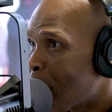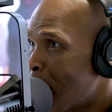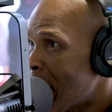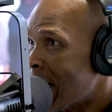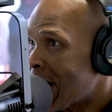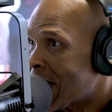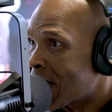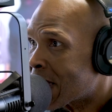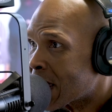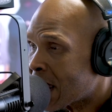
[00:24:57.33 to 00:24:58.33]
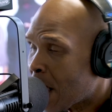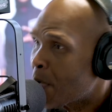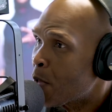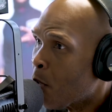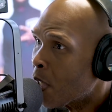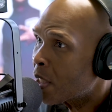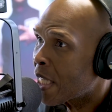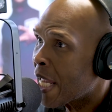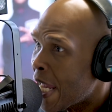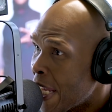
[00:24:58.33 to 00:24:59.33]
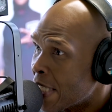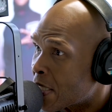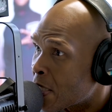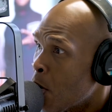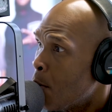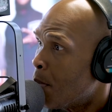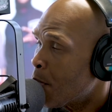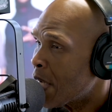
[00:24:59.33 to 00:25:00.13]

comedians, it's like we want the hits, but